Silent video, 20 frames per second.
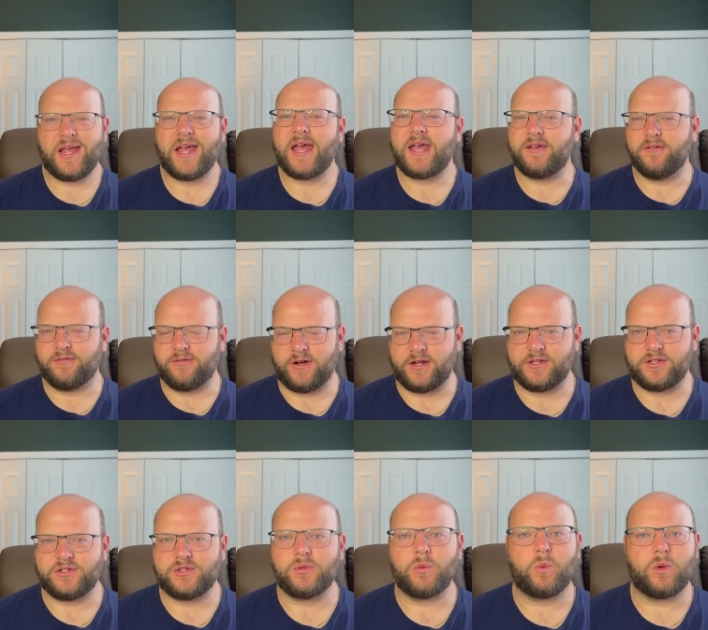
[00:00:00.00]
Hey
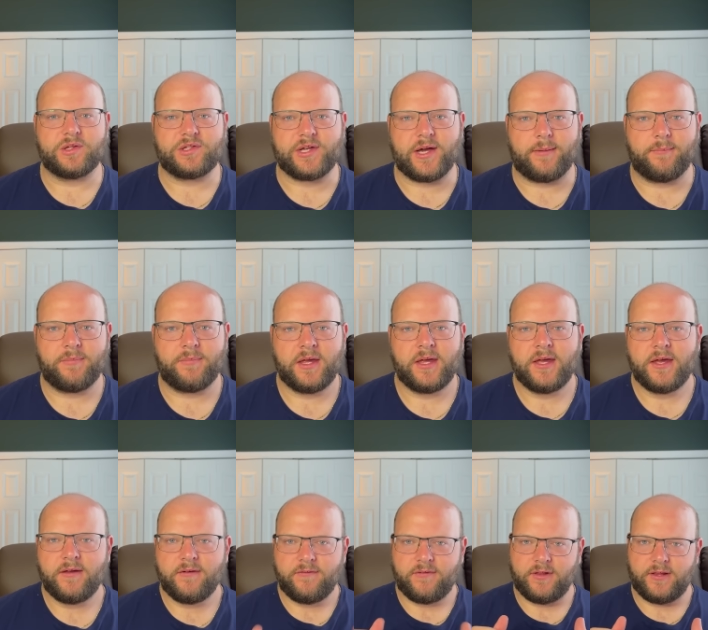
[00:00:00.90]
friends, what's up?
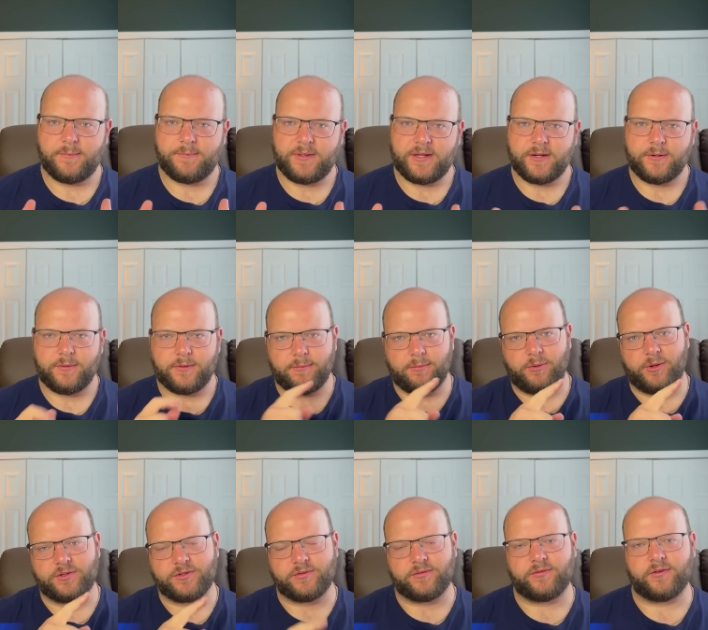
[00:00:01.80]
Philip here with
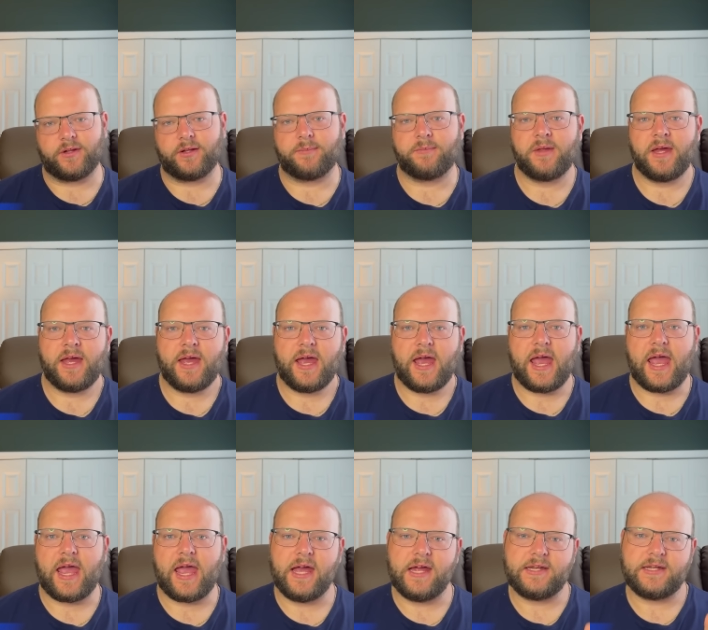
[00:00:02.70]
Points of Philip,
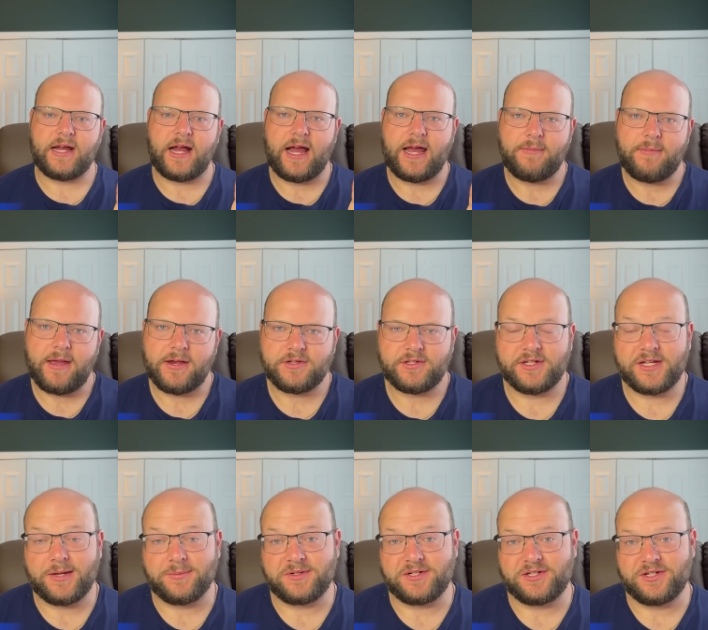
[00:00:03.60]
and I'm actually
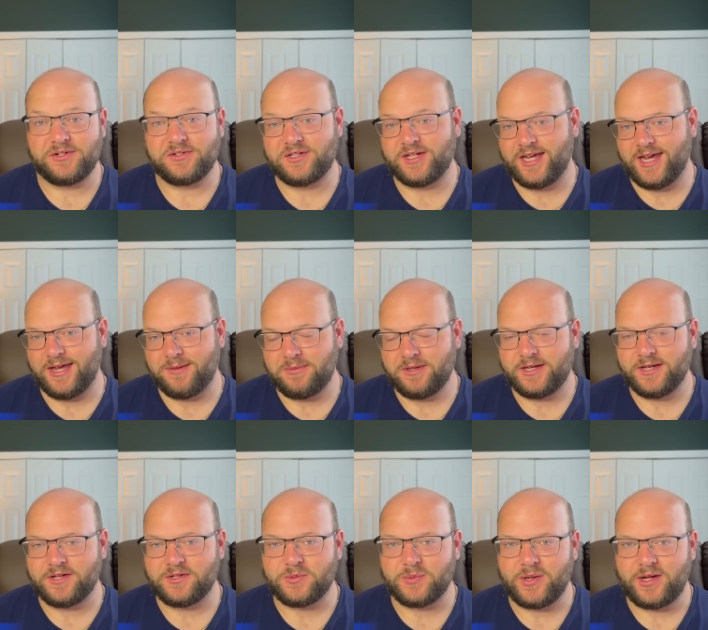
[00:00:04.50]
coming to you today
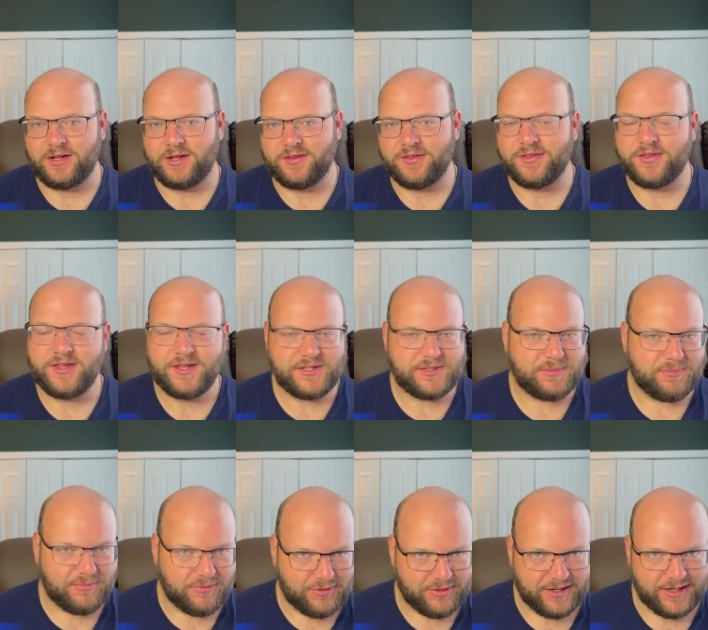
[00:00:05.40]
because, well, this
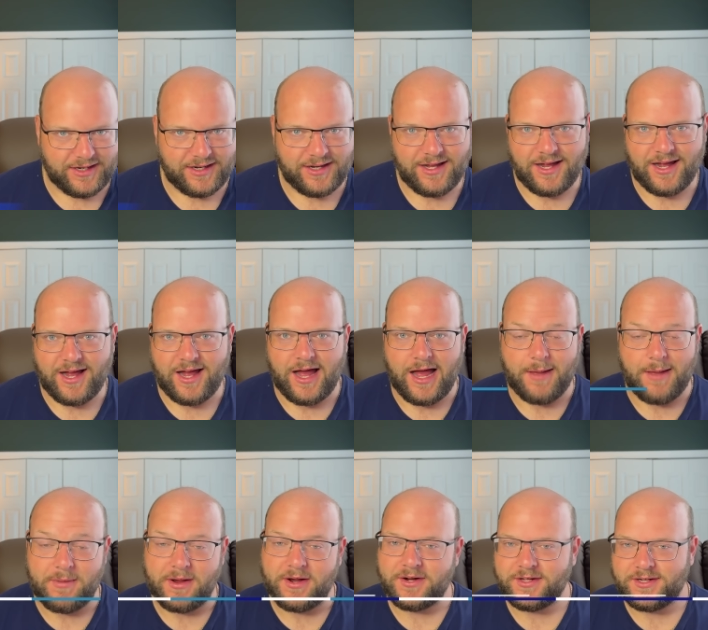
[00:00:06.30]
morning,
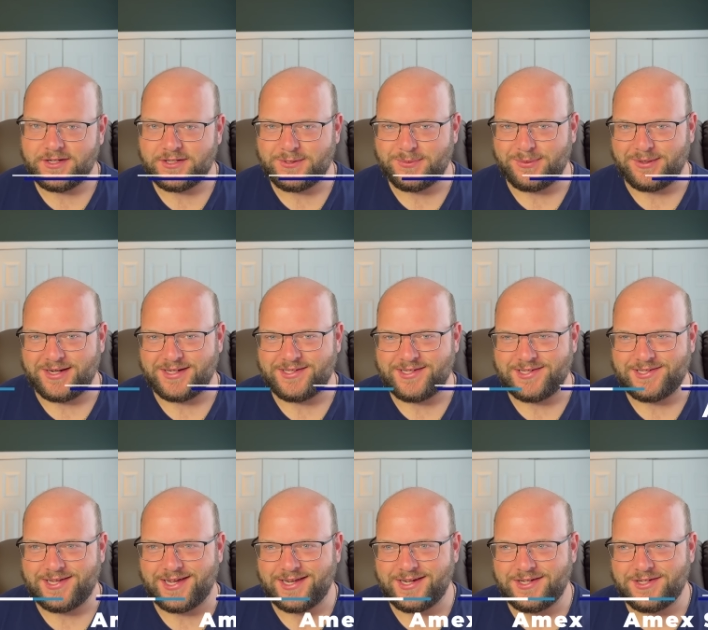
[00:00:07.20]
American Express
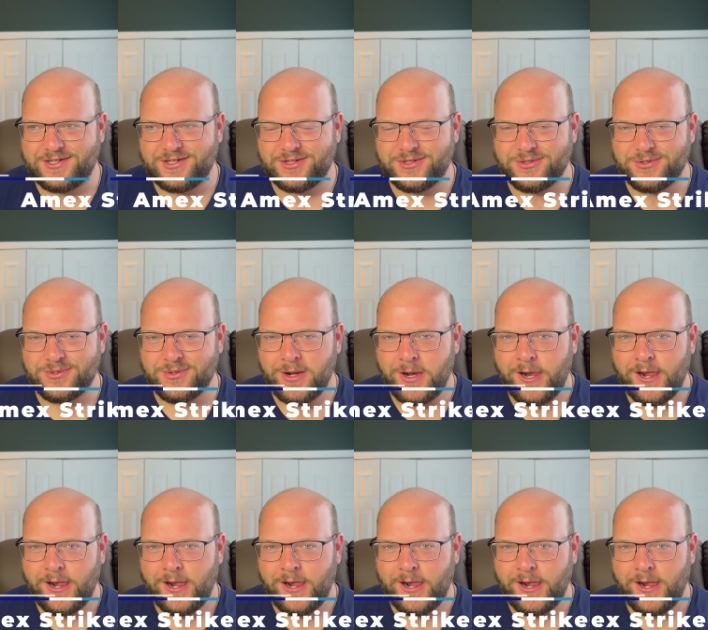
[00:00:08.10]
decided to